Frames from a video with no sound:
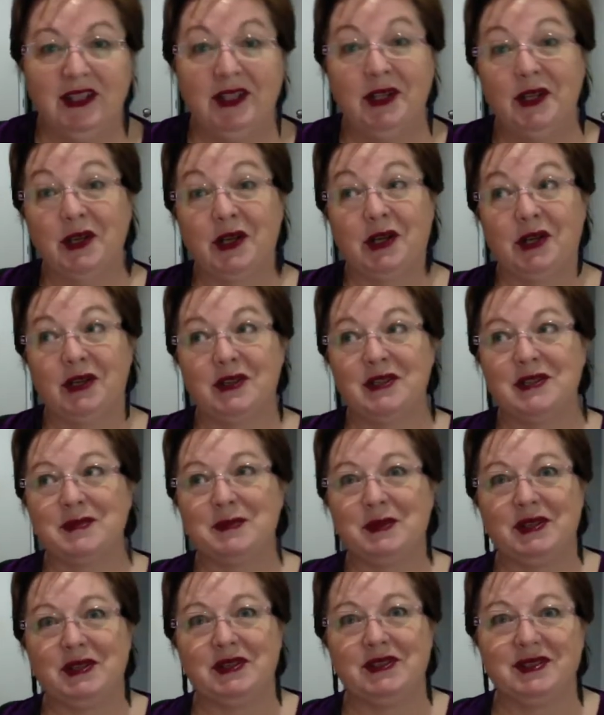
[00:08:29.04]
No
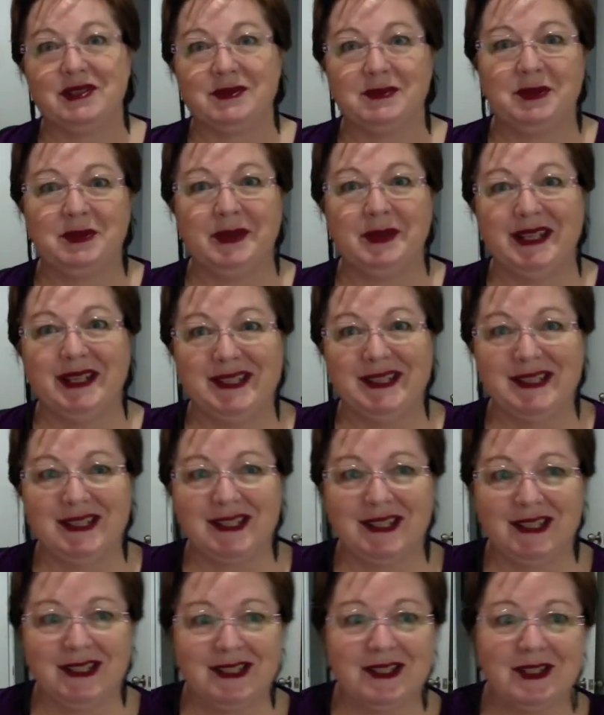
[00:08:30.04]
correspondence will be
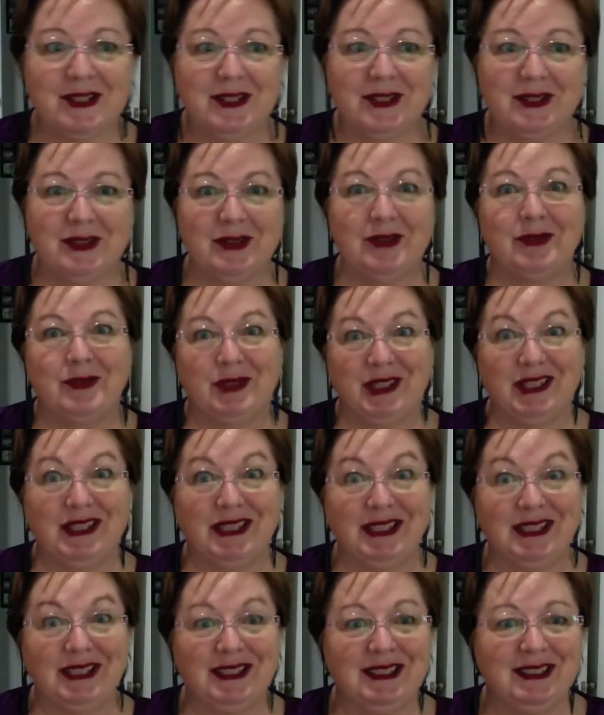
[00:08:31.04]
entered into,
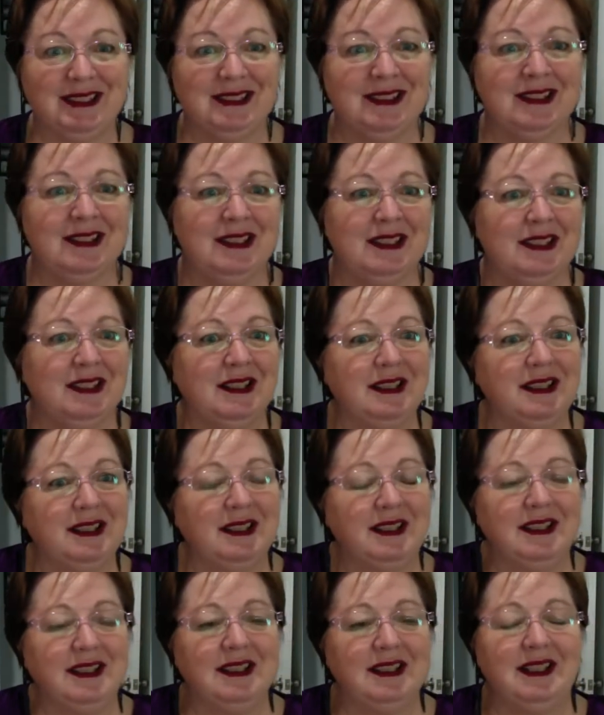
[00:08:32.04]
really.
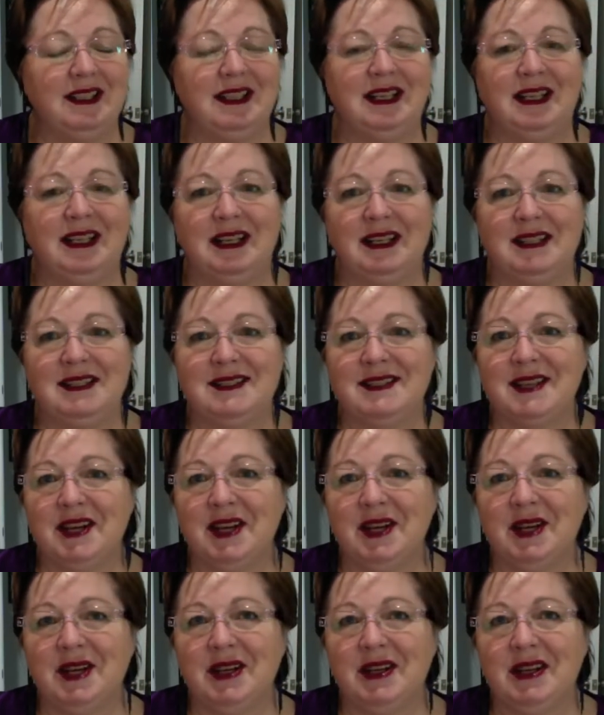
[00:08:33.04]

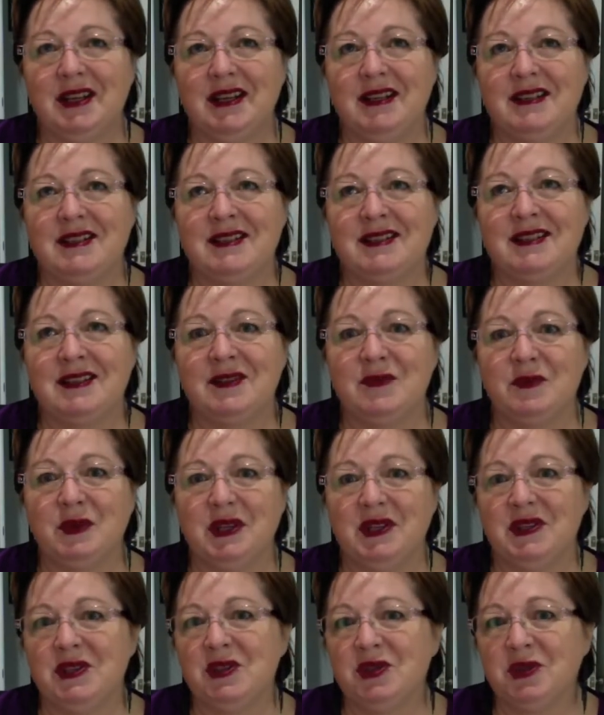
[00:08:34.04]
So it's the
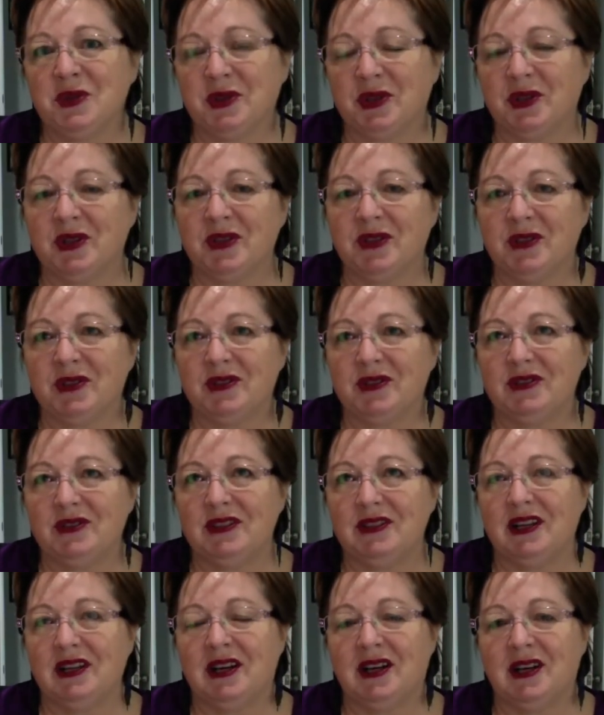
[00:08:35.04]

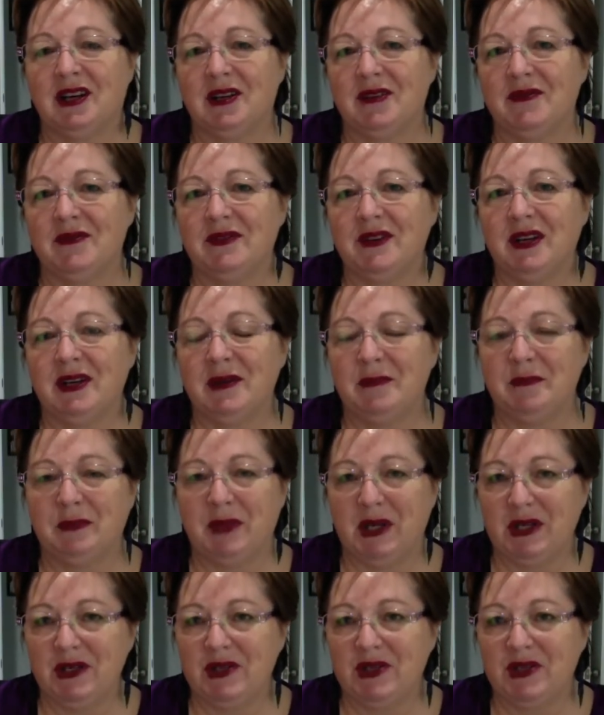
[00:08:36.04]
withdrawal of
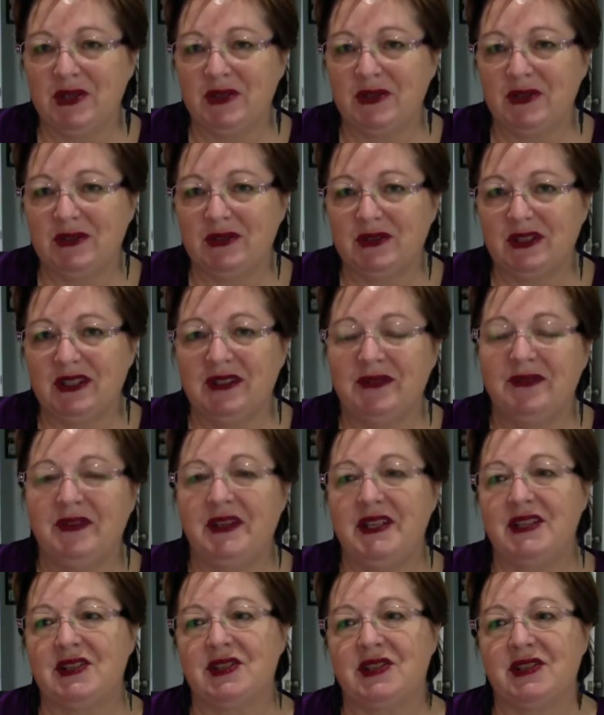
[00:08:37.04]
emotional
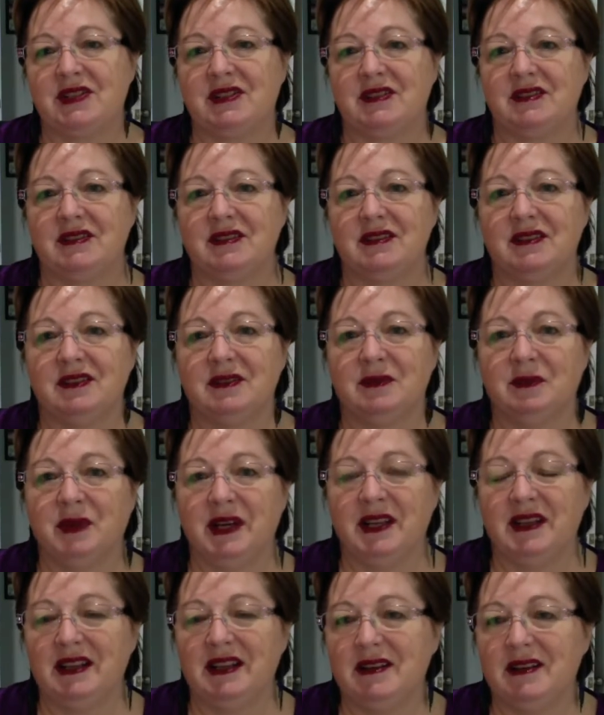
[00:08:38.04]
affection
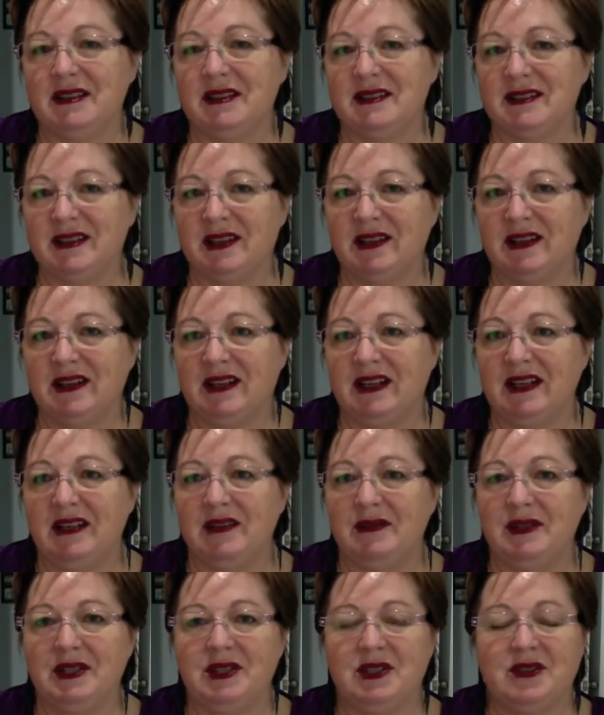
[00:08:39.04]
when there's no
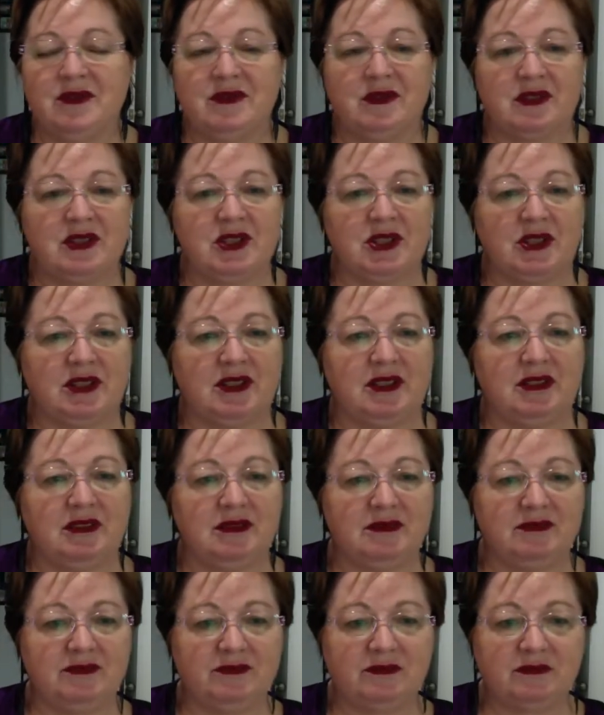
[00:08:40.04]
language for a
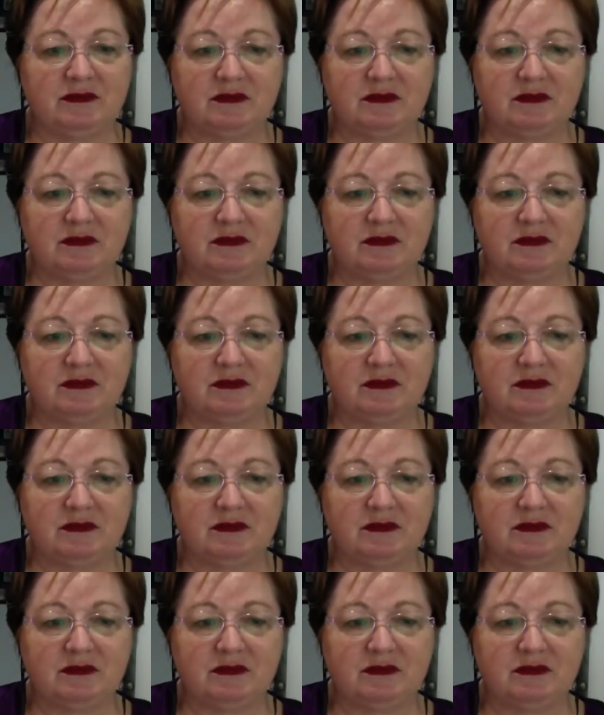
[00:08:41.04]
child.